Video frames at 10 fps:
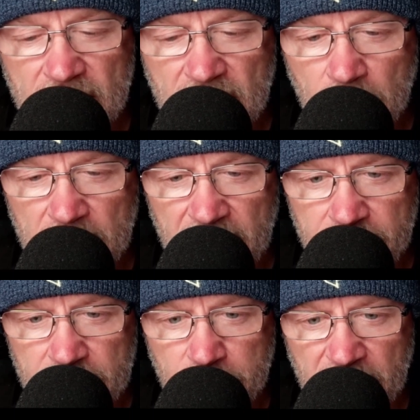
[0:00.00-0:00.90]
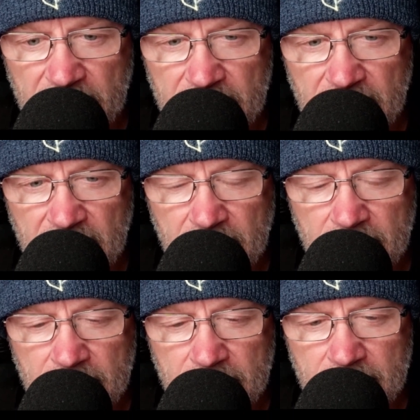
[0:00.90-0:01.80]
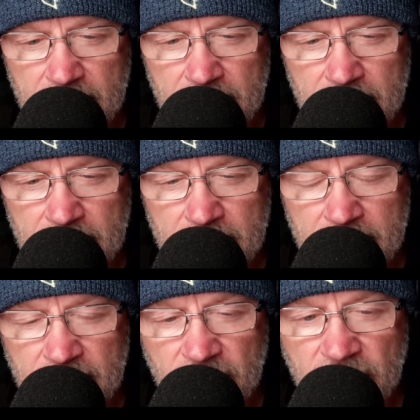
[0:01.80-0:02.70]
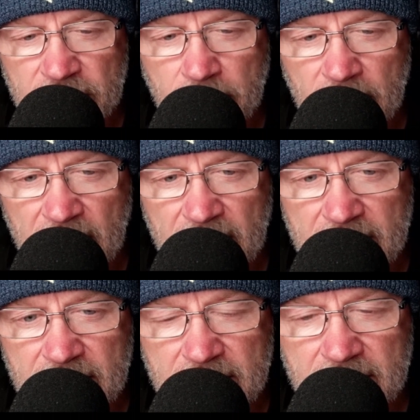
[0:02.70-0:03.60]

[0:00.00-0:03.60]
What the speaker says: So on every breath now, visualize